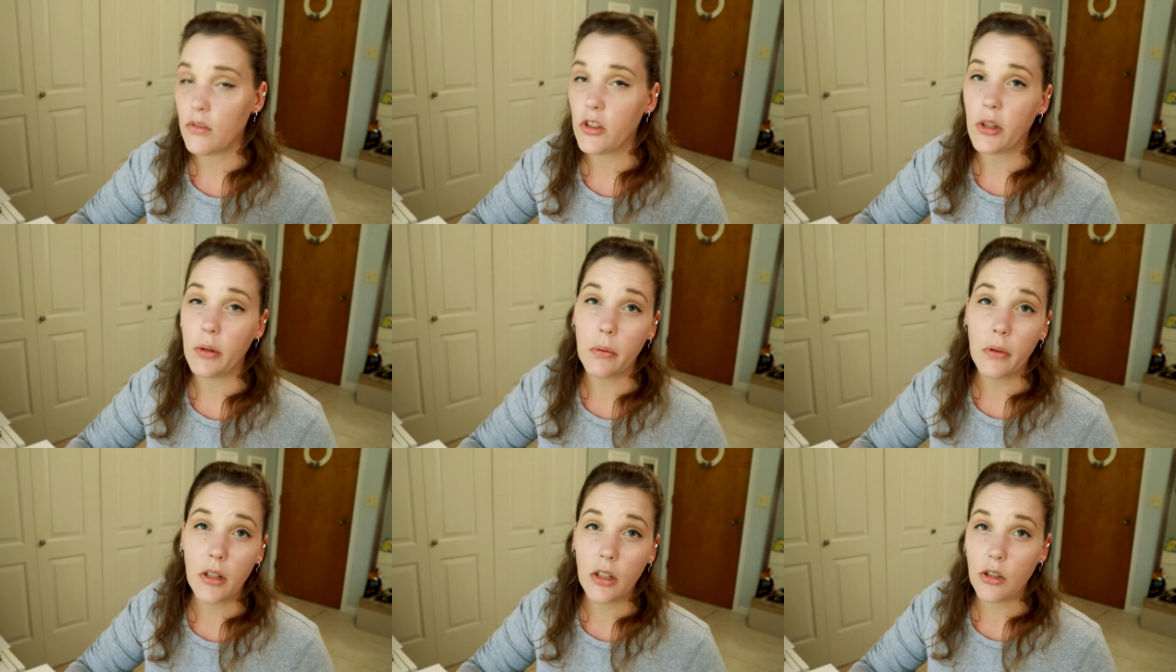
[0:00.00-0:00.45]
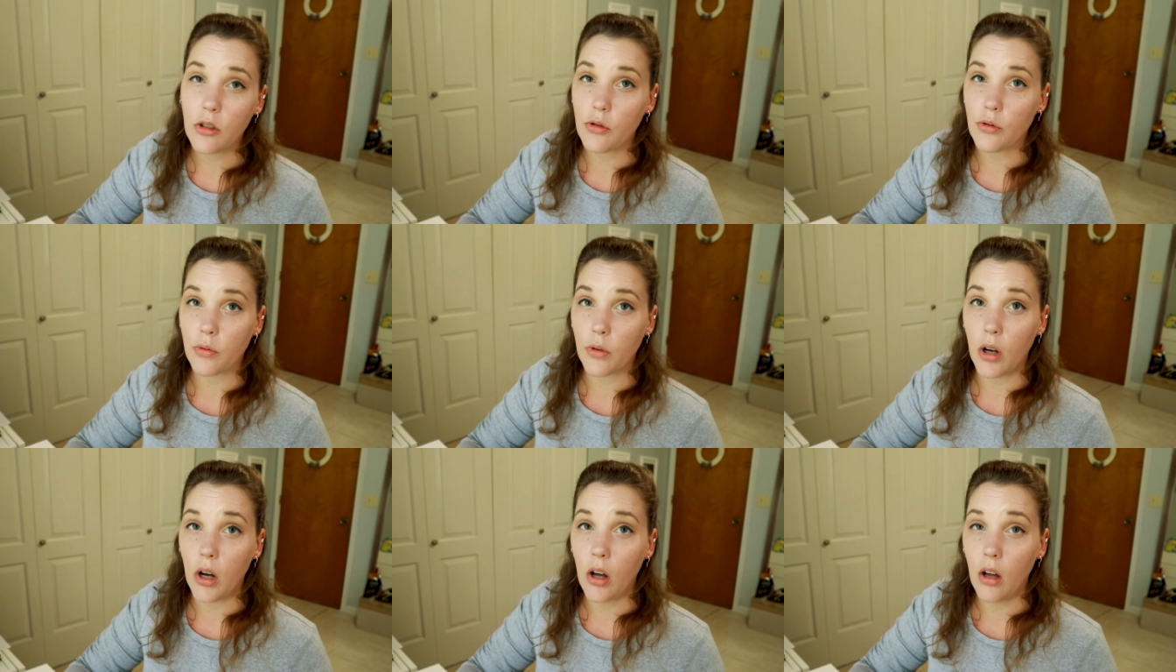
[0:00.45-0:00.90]
do you want to
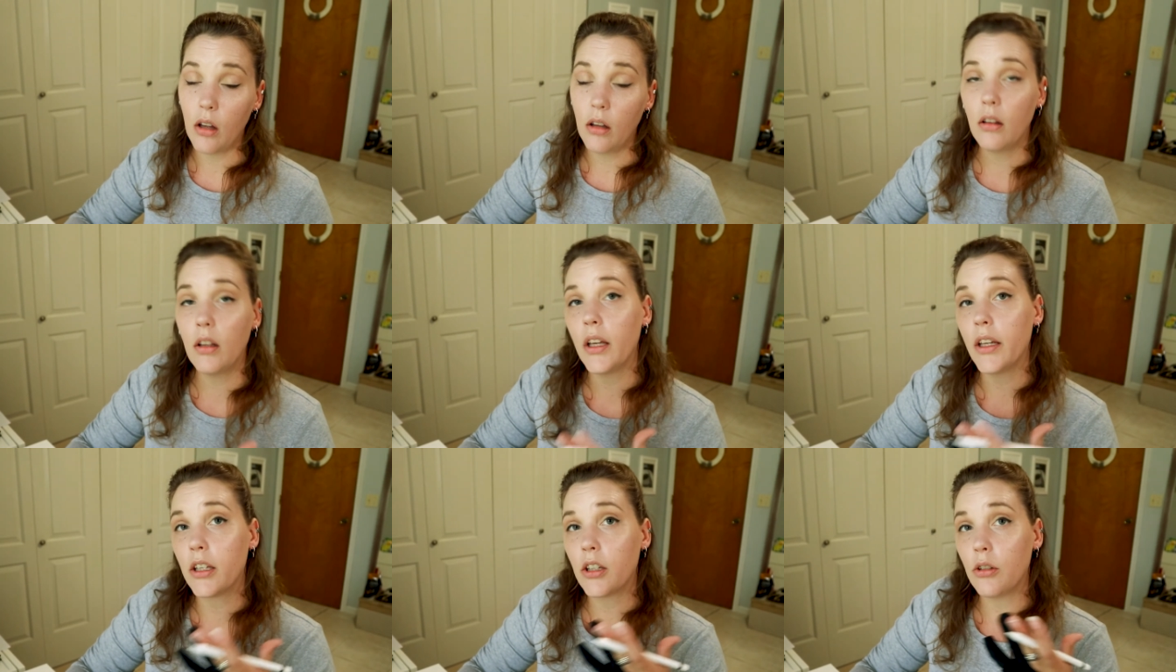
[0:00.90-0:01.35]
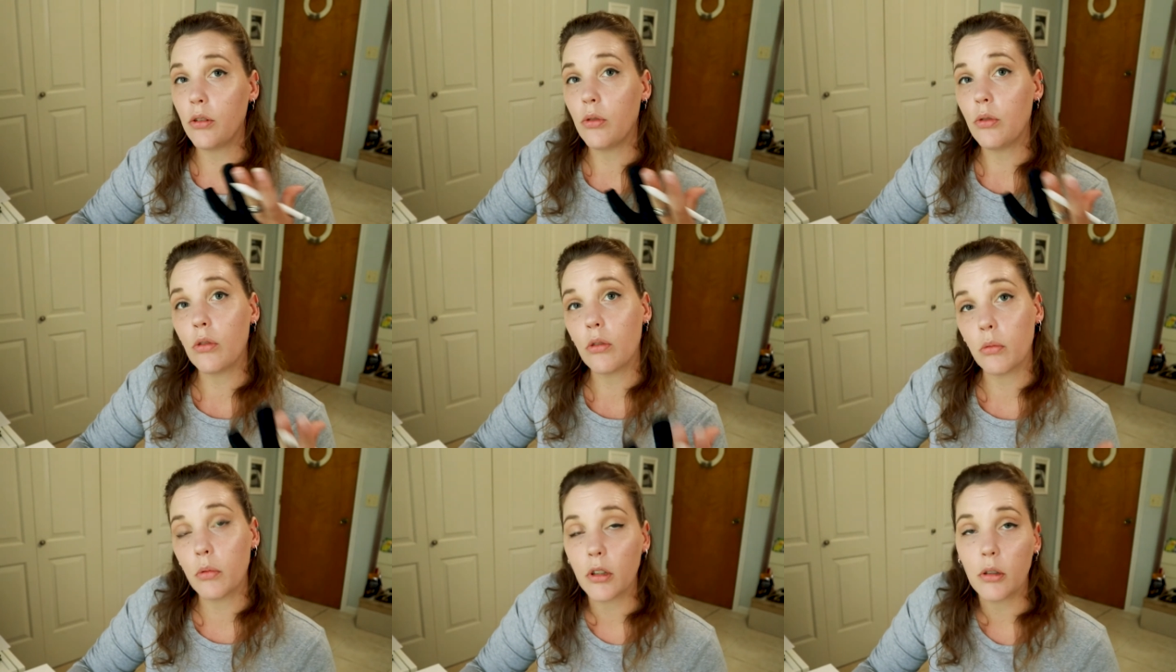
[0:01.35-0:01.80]
draw like you
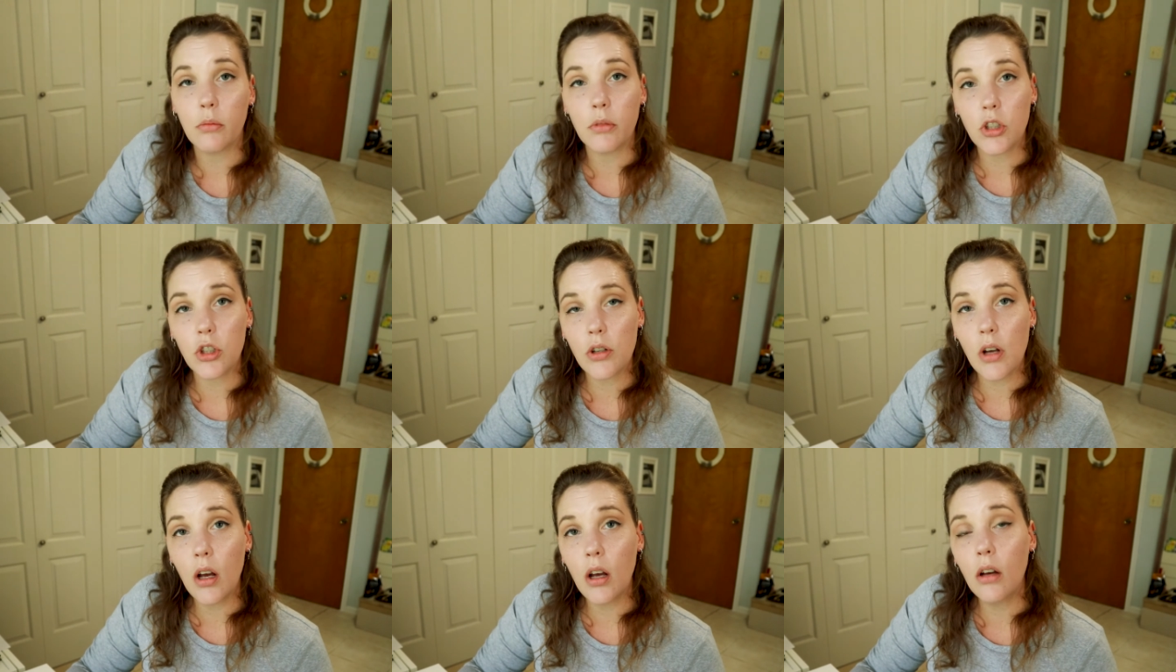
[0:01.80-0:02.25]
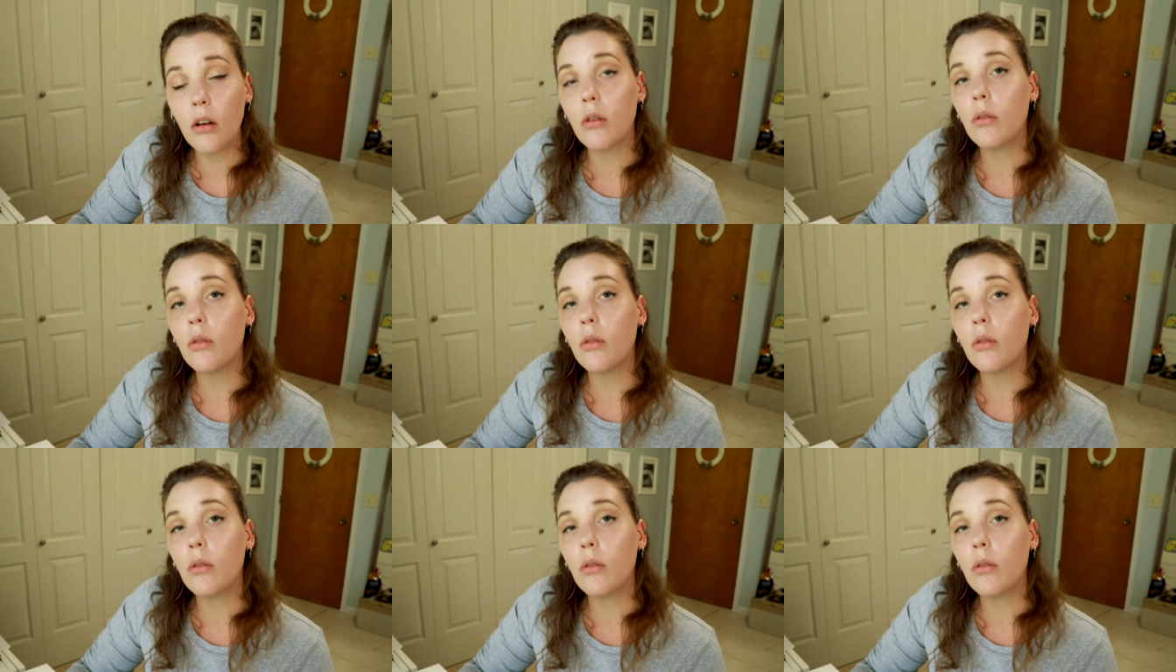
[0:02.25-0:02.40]
normally would draw,